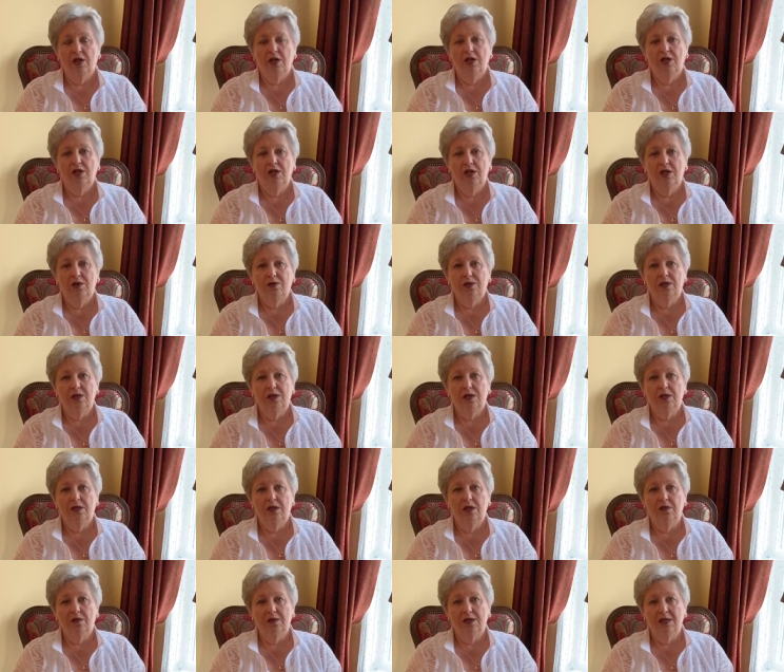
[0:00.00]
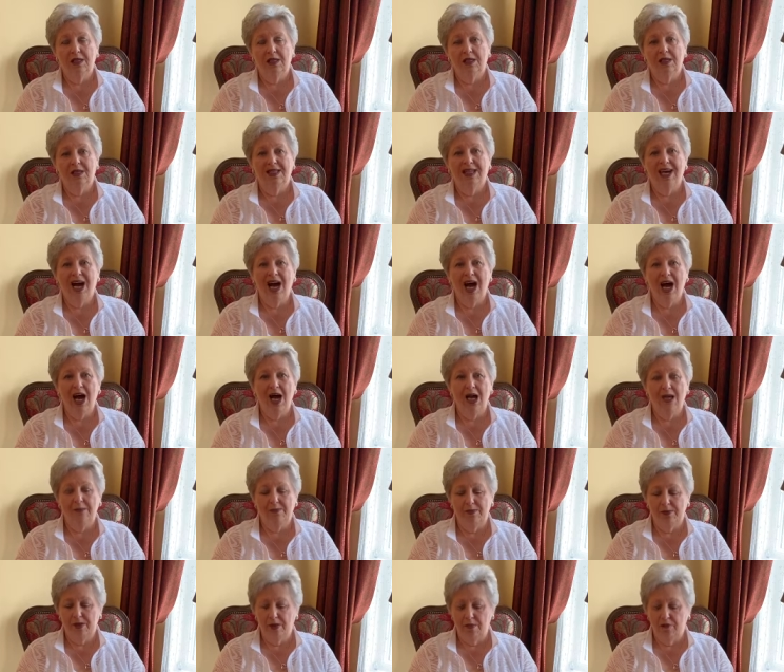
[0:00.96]
Those are
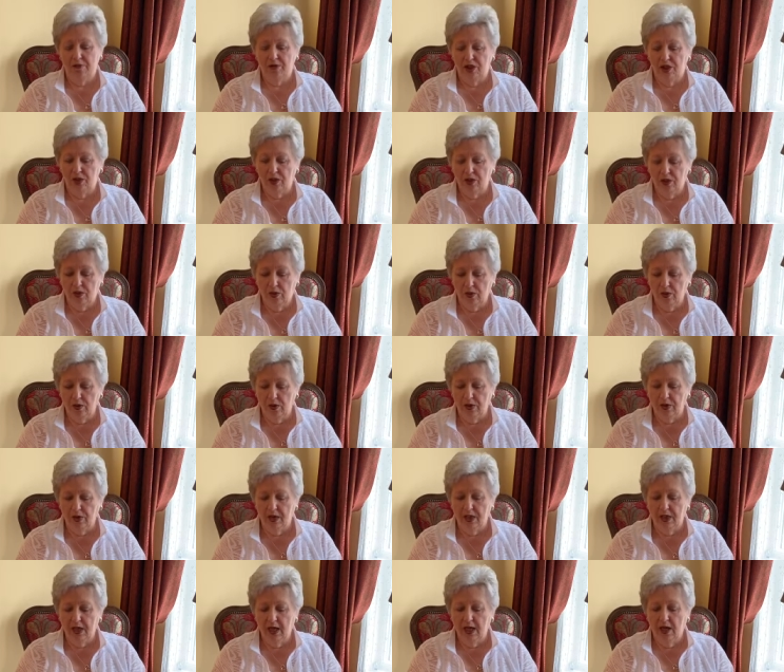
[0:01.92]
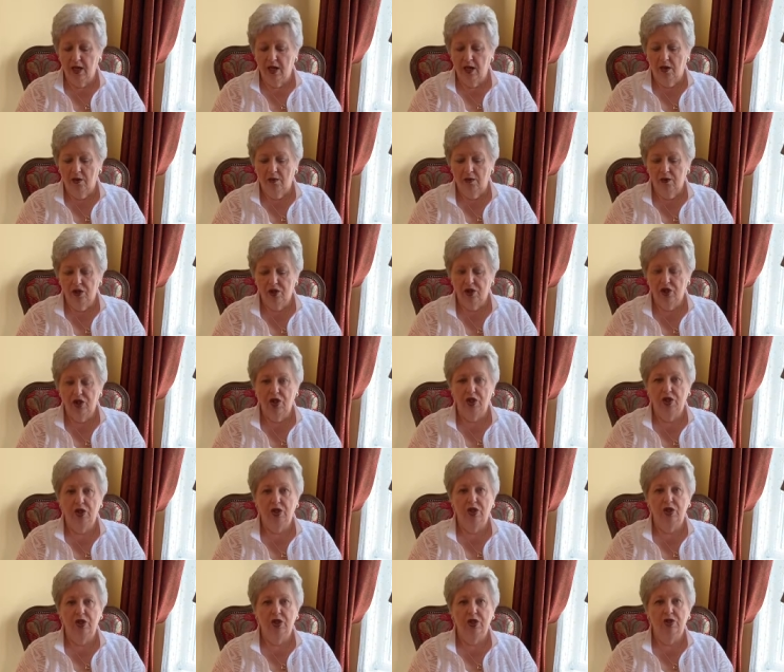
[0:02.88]
types of the tools which
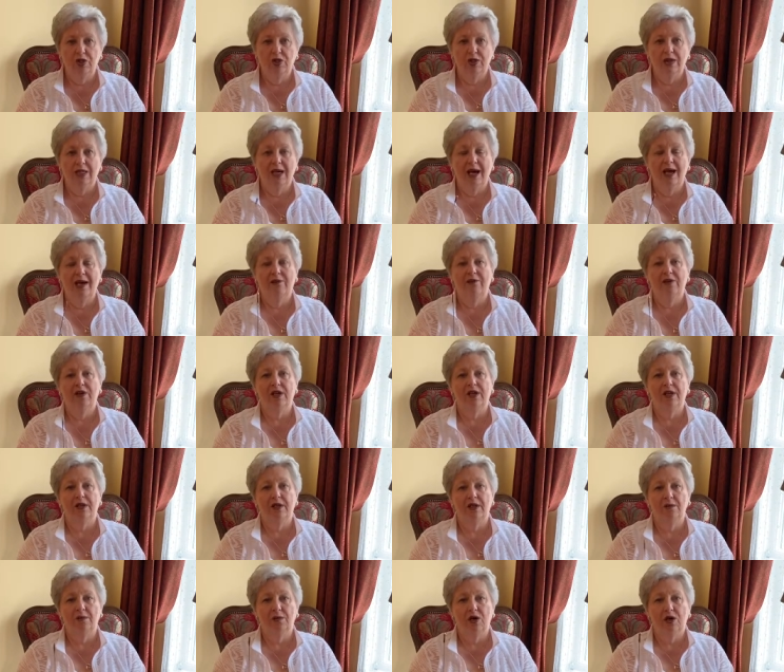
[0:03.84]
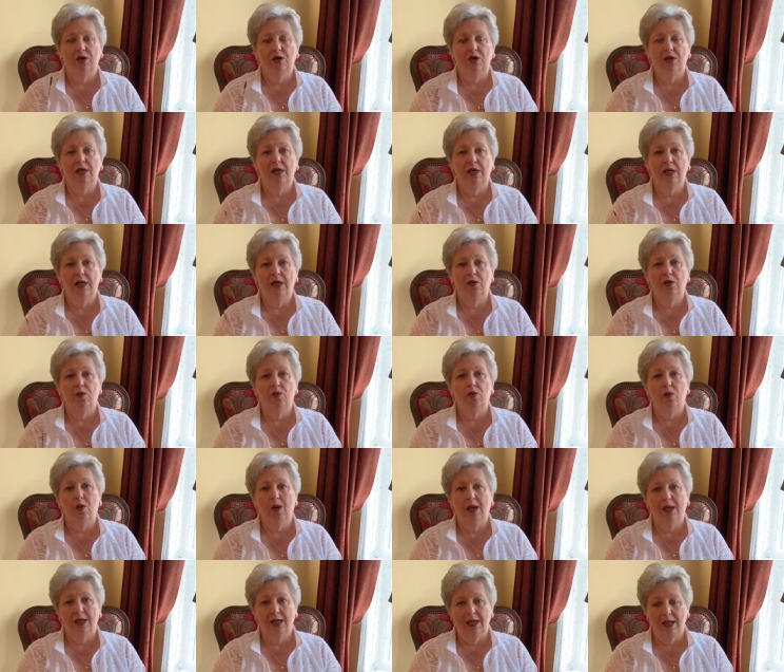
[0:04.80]
you use having them only in
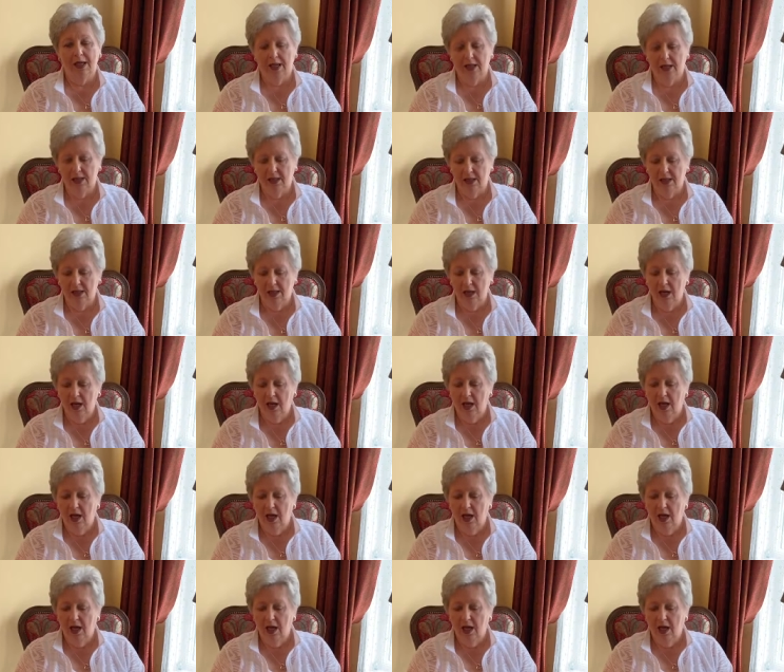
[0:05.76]
one hand.